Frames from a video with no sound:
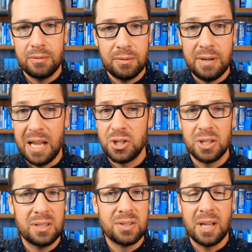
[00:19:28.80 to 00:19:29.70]

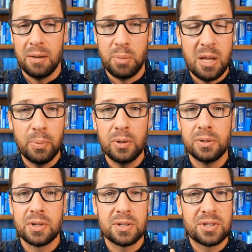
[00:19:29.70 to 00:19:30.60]
nations and
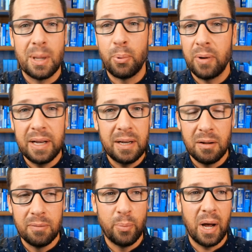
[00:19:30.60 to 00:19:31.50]
peoples, separated
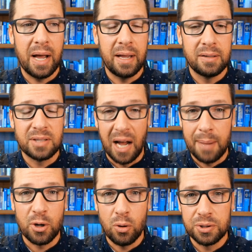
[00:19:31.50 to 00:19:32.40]
by time
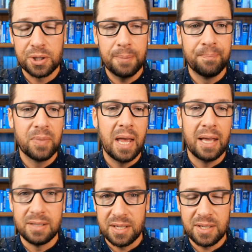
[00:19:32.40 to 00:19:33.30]
and culture
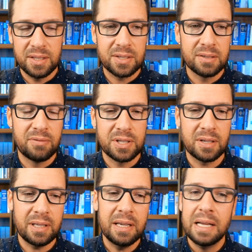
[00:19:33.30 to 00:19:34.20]
and distance
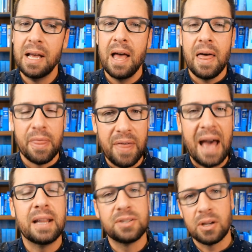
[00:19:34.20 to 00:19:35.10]
physically,
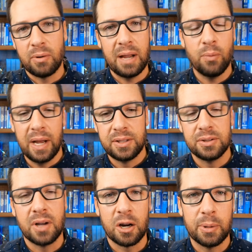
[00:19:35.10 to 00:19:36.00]
that is a great way to
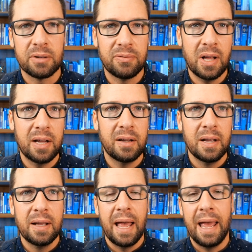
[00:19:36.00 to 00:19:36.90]
talk about the flood,
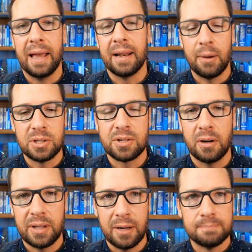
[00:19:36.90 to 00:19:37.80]
and I would
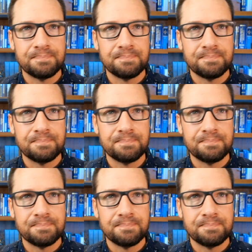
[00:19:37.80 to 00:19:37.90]
start there.